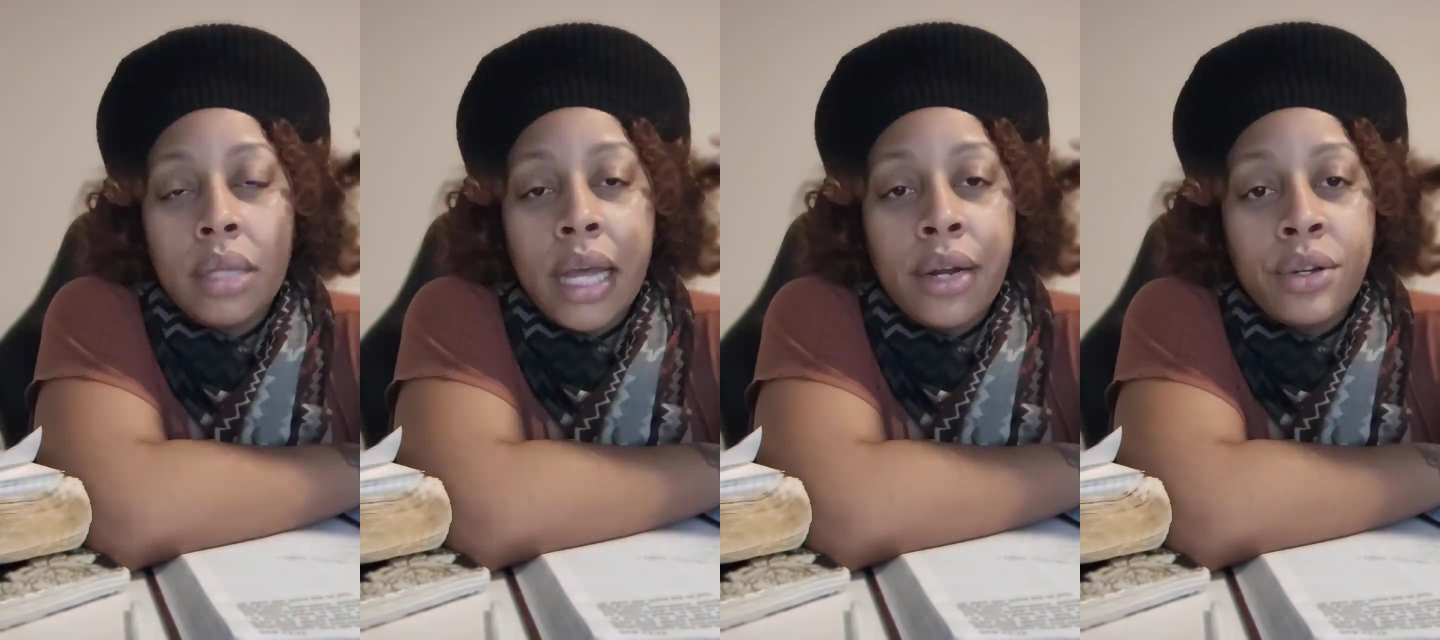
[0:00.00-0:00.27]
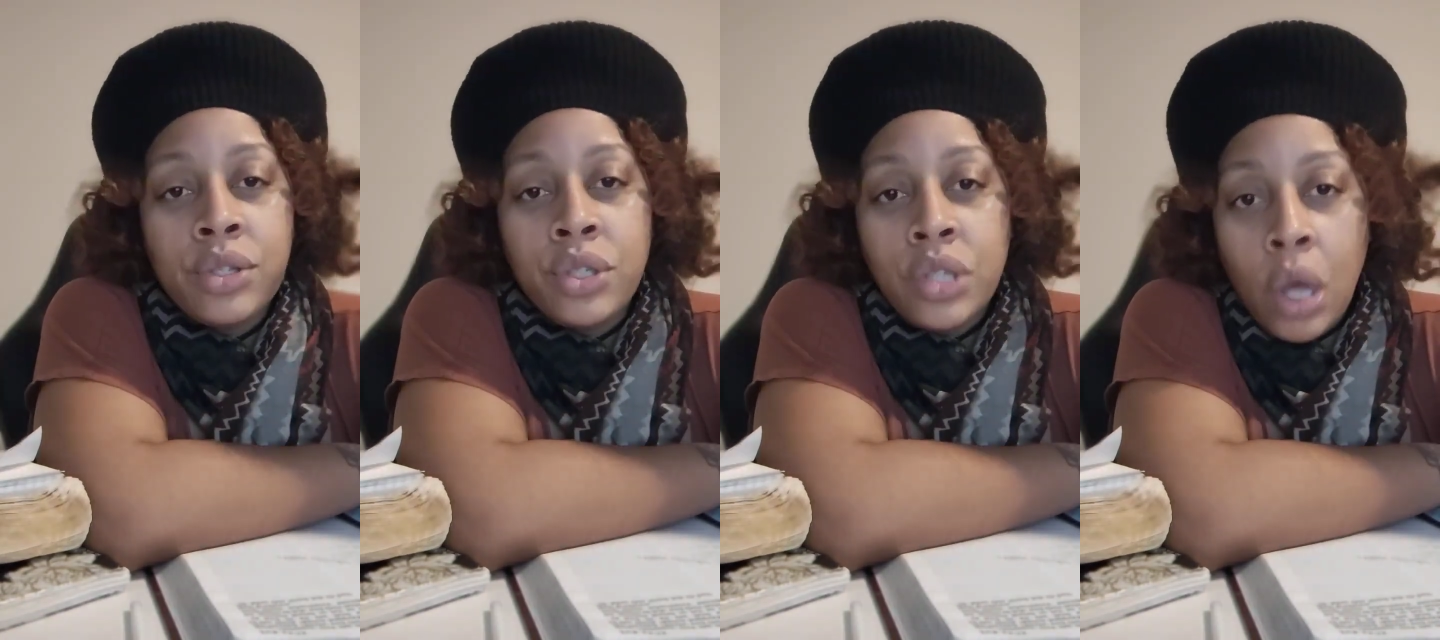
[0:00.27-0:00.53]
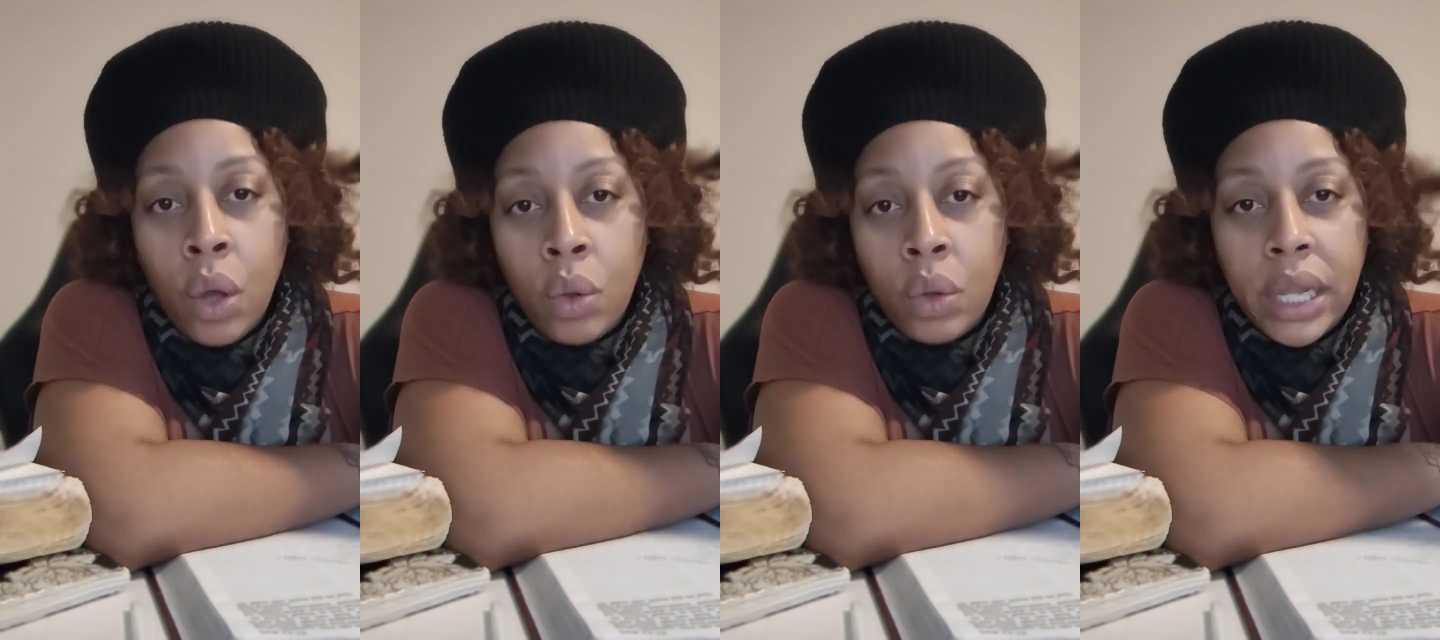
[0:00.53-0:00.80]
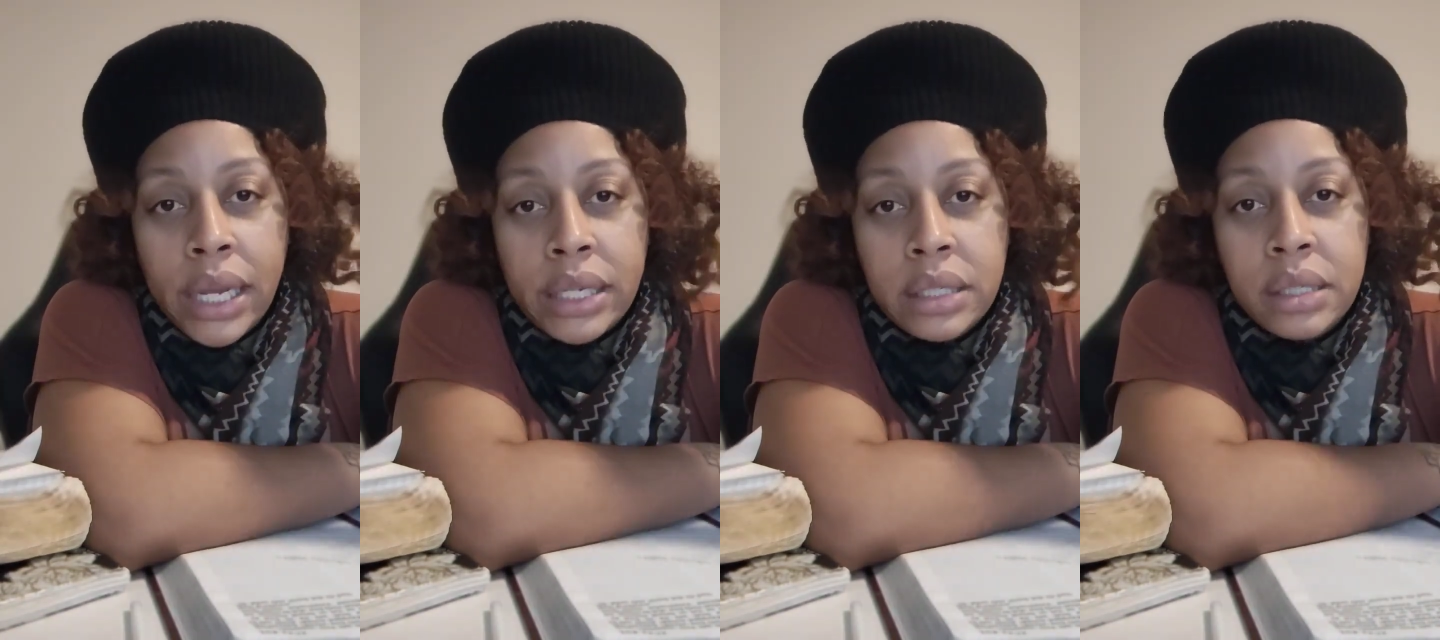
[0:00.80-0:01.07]
are
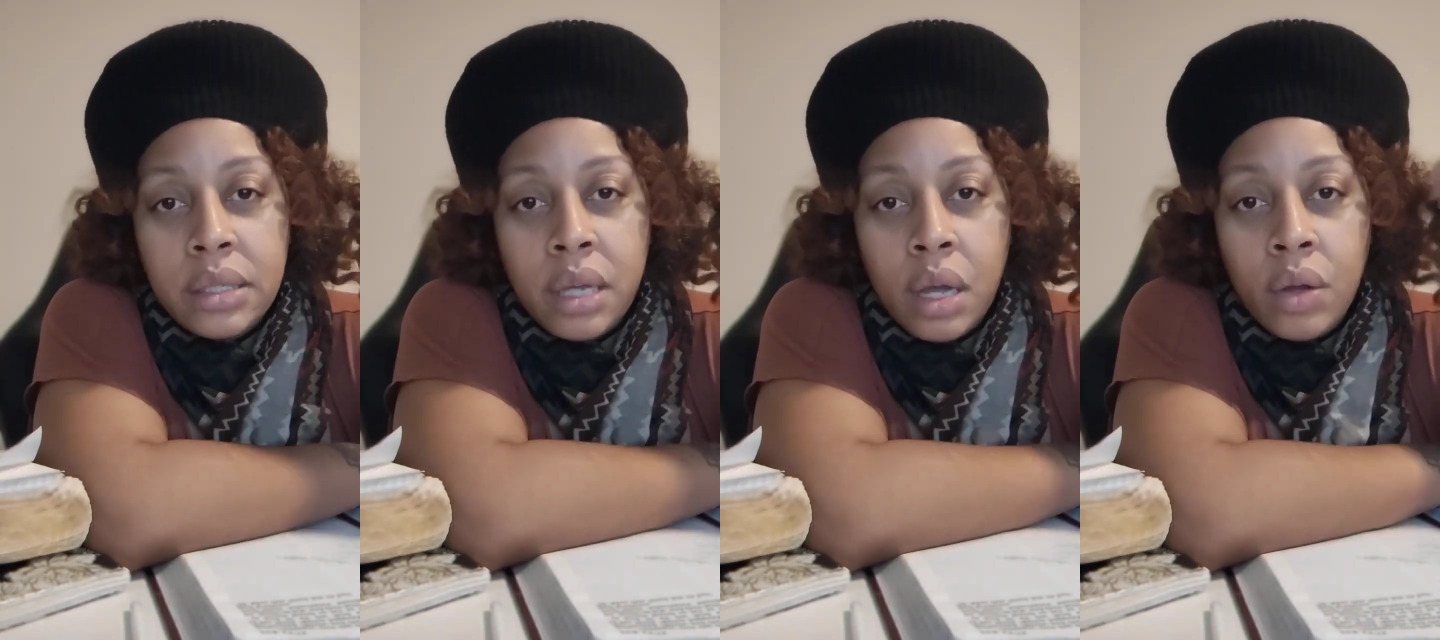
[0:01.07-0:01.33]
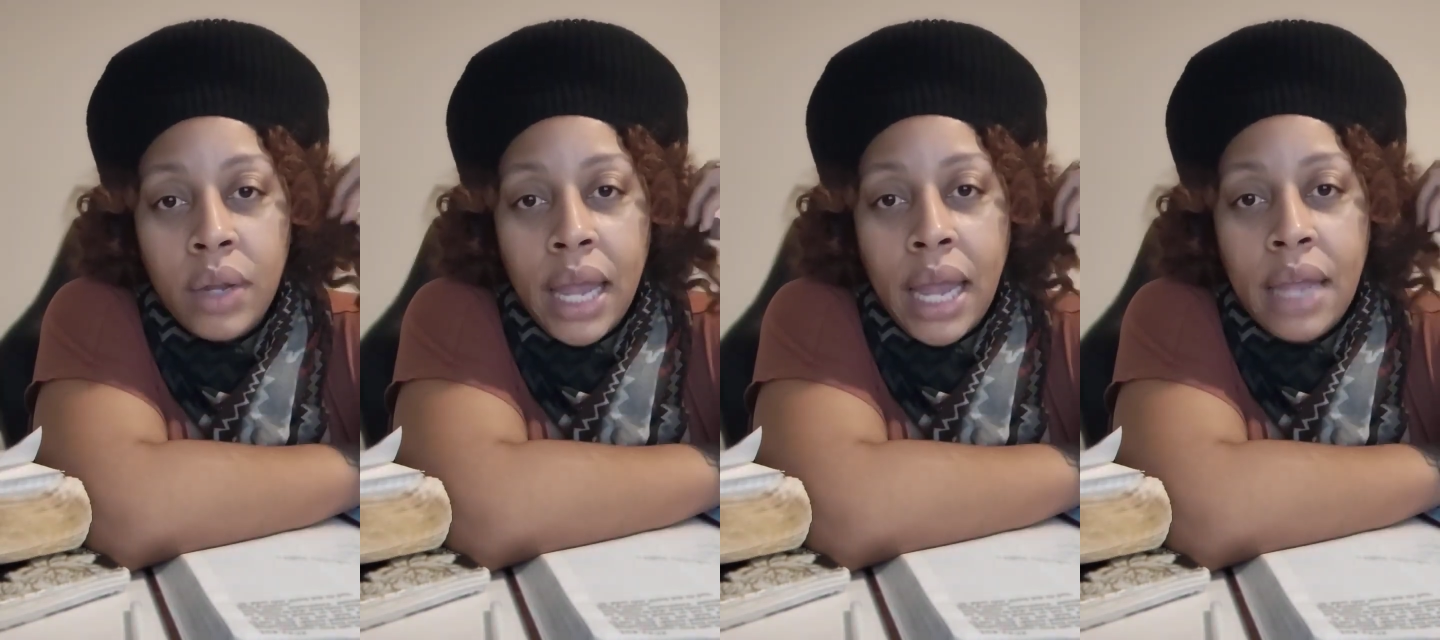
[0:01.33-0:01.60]
soulless, okay?